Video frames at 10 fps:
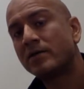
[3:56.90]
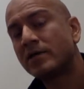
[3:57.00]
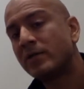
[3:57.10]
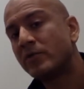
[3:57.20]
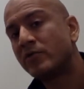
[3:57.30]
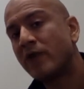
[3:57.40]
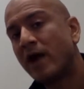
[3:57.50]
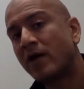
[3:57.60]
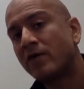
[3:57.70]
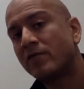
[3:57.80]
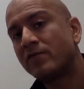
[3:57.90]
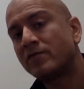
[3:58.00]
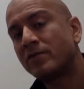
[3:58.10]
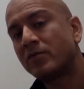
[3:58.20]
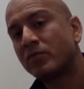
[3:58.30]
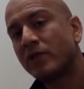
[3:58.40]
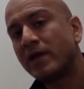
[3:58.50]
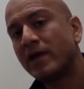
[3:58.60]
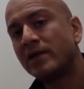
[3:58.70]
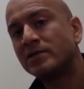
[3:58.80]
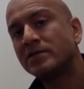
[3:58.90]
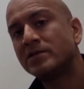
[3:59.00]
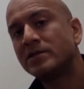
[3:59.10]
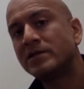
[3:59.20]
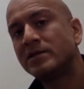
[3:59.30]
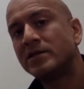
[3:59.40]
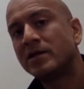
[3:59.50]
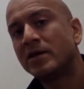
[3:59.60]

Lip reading: keeping track of the planes in the